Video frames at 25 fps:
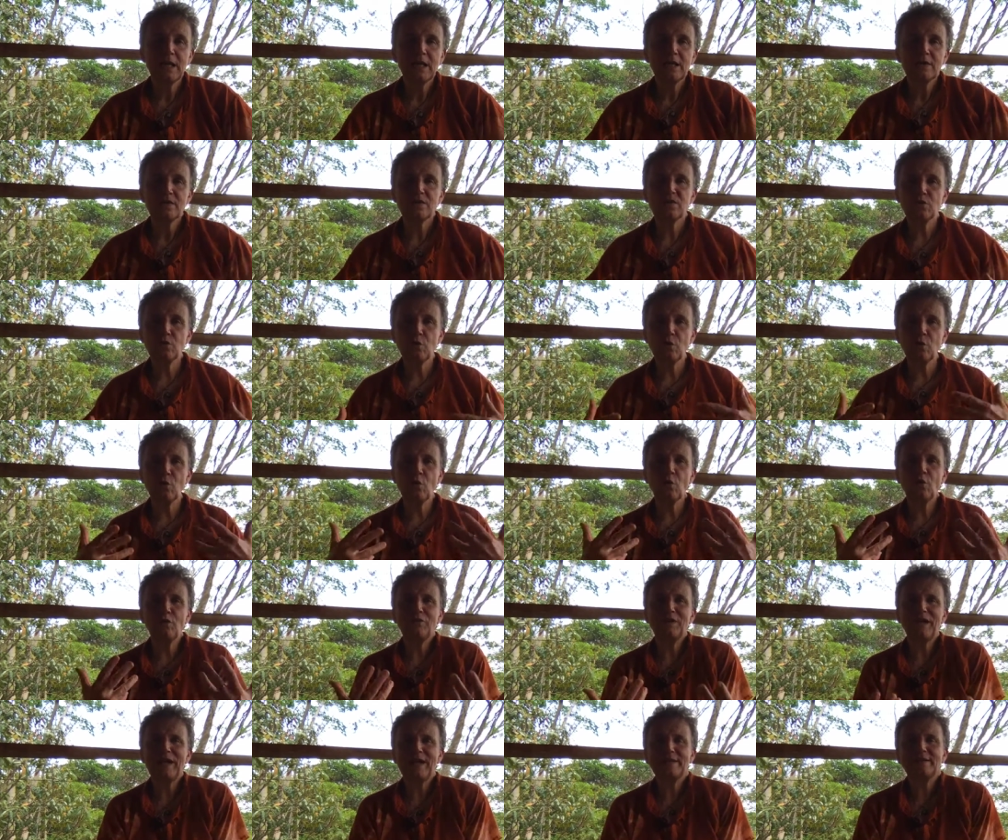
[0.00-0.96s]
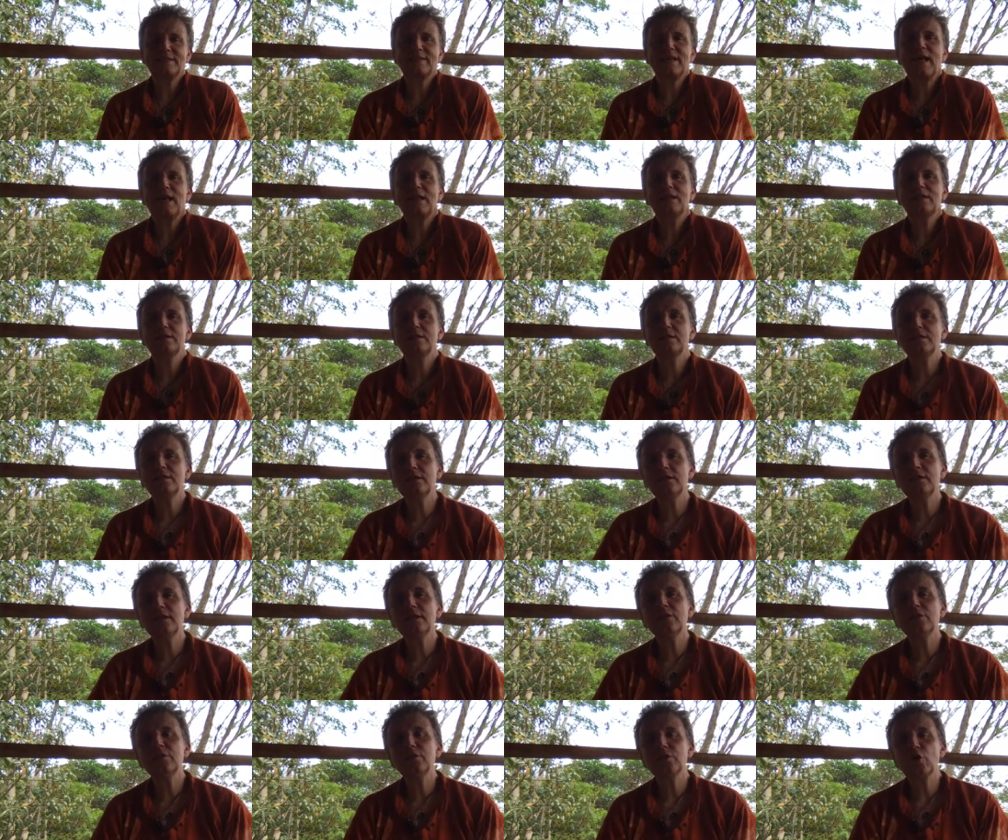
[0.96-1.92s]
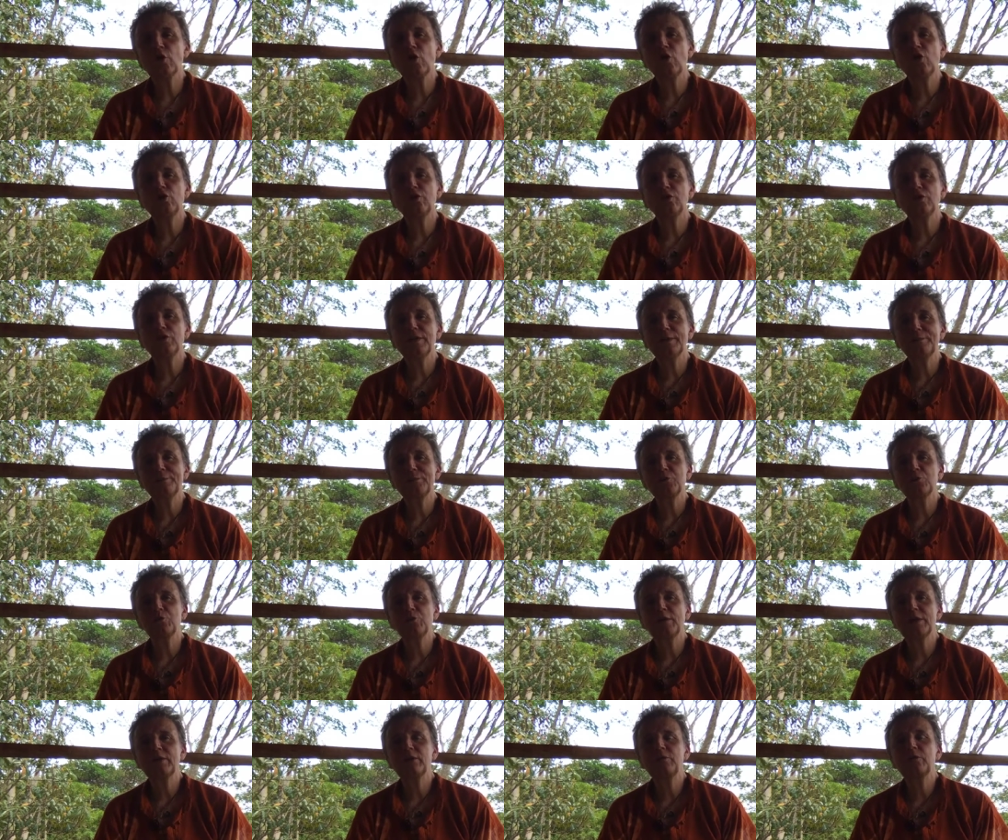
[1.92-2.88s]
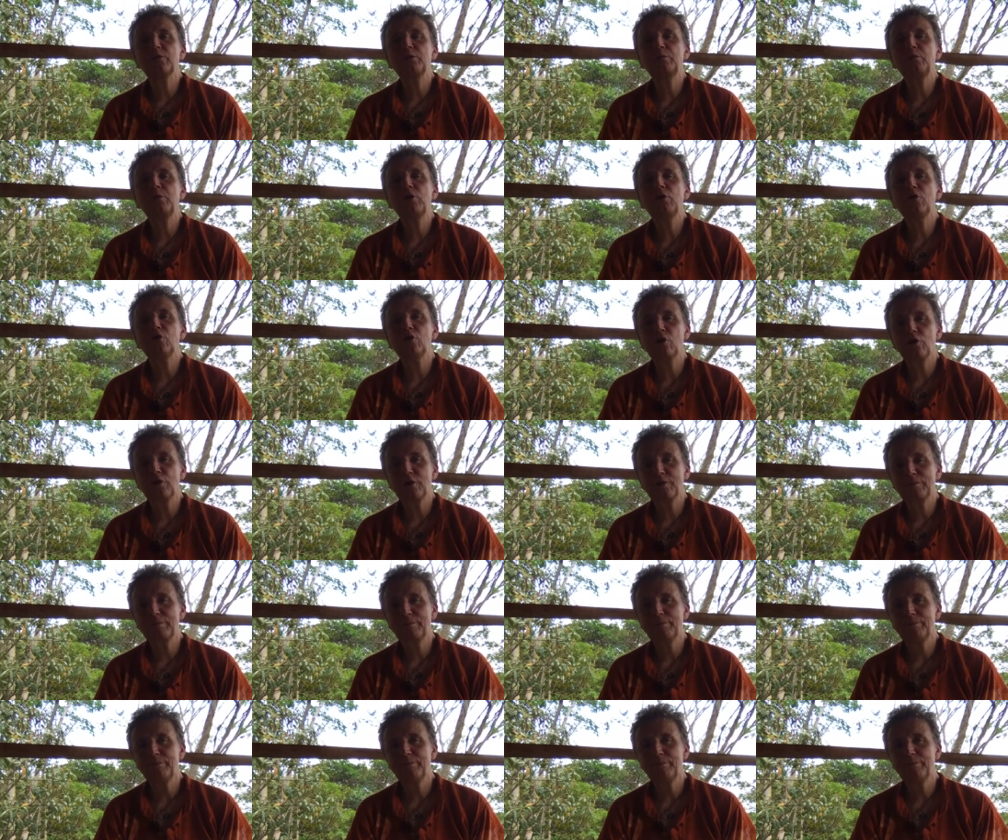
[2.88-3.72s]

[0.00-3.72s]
So vitality is a concept to explore.